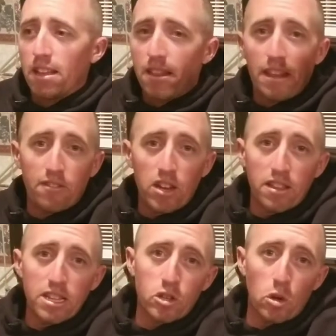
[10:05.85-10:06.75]
They've done
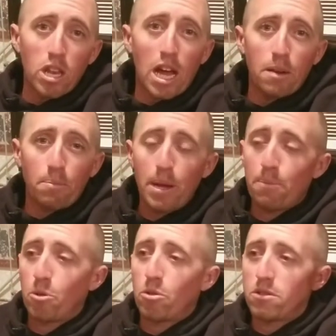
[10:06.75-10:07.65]
this to a lot of
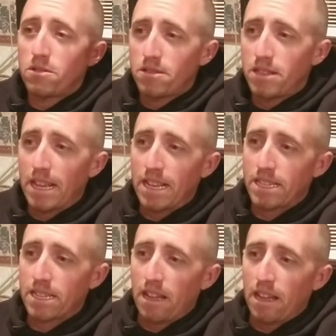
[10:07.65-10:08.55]
people.
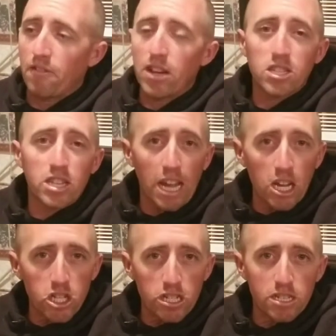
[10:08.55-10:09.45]
It's an uh,
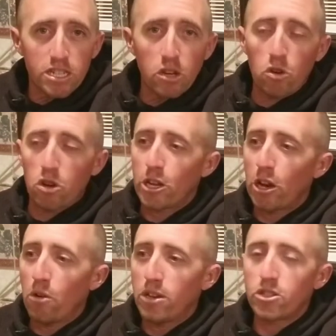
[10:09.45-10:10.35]
investigation still
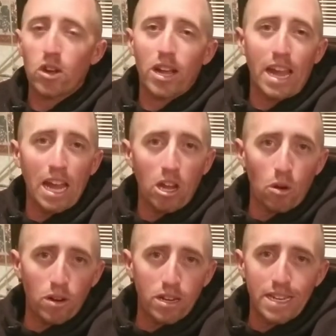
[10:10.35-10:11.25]
ongoing, so I can't
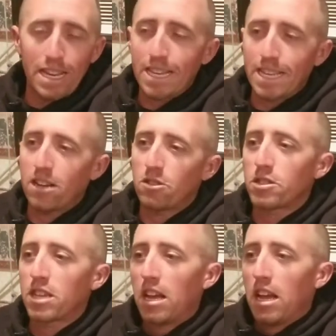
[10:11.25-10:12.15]
go into
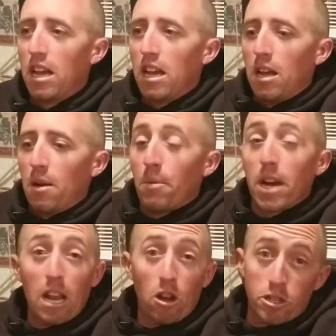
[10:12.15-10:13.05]
details. But
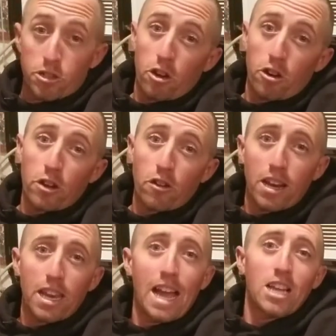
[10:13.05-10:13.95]
I lost 30
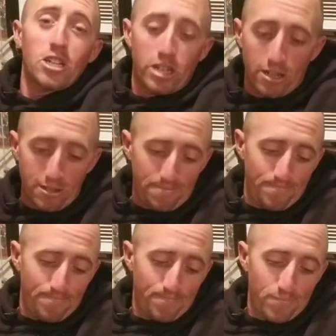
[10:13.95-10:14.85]
grand last year.
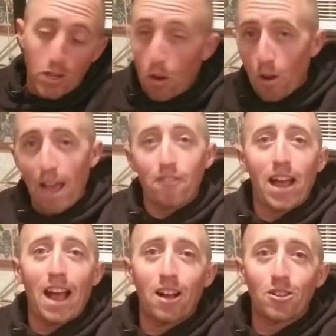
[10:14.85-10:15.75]
Don't have
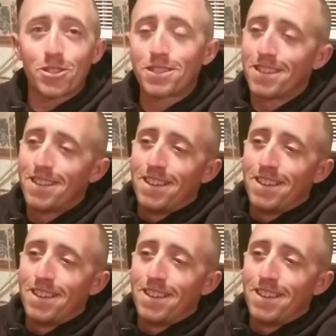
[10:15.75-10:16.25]
a house.